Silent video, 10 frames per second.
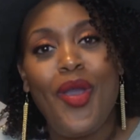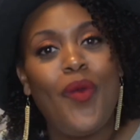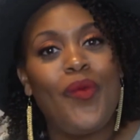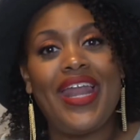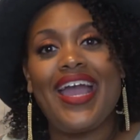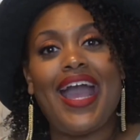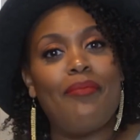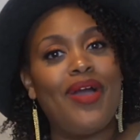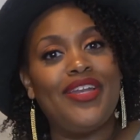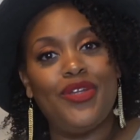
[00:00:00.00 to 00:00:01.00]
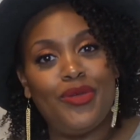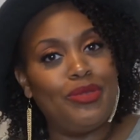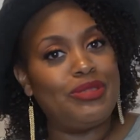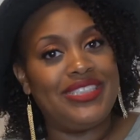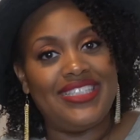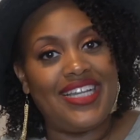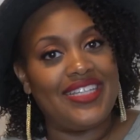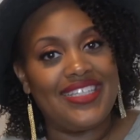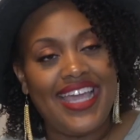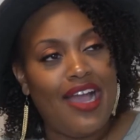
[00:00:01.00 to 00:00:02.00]
when I got my new sitting
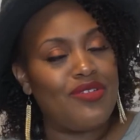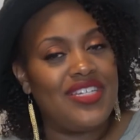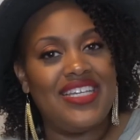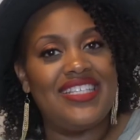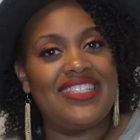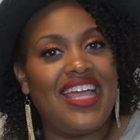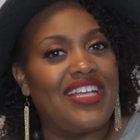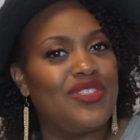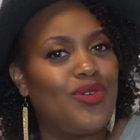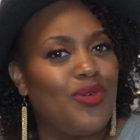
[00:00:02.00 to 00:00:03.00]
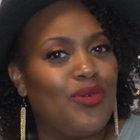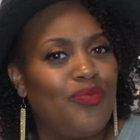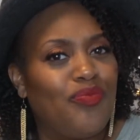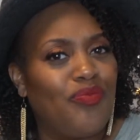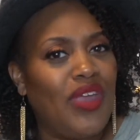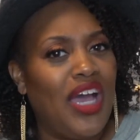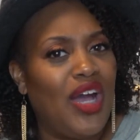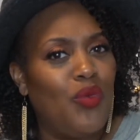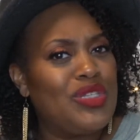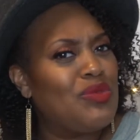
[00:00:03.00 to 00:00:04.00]
on the couch and he's like, so
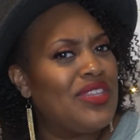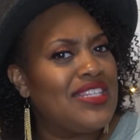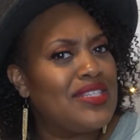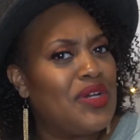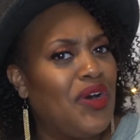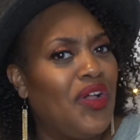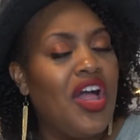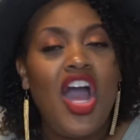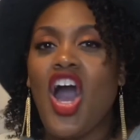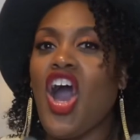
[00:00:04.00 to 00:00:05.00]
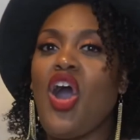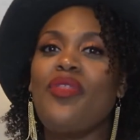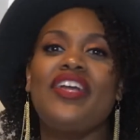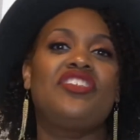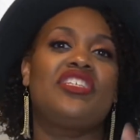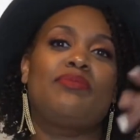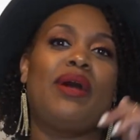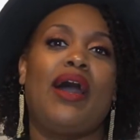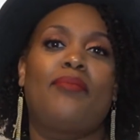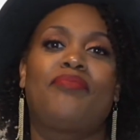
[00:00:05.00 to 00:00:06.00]
what's with the skull? Oh, that's just
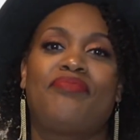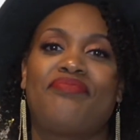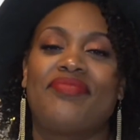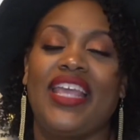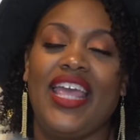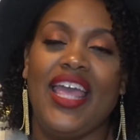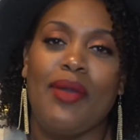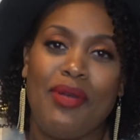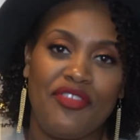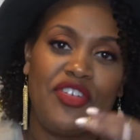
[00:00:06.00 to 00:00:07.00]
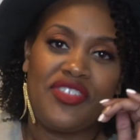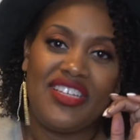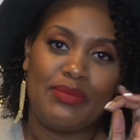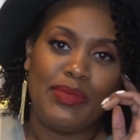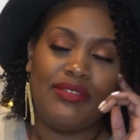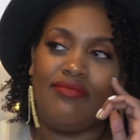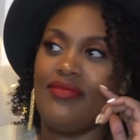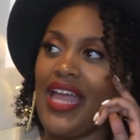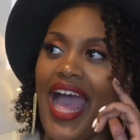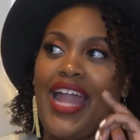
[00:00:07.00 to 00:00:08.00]
Bob, my first husband.
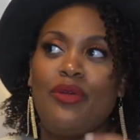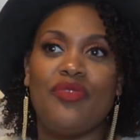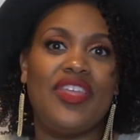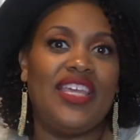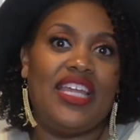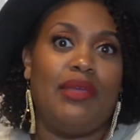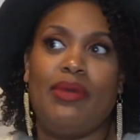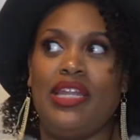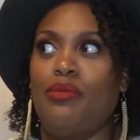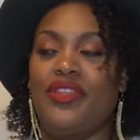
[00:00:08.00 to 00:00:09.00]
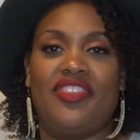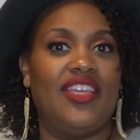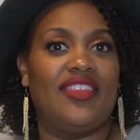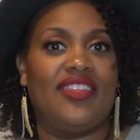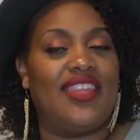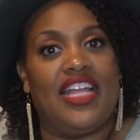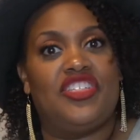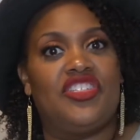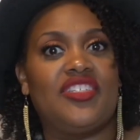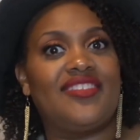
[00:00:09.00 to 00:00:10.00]
I don't think anybody would think that
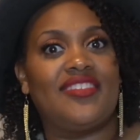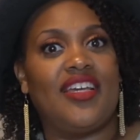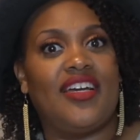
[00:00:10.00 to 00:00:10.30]
that's just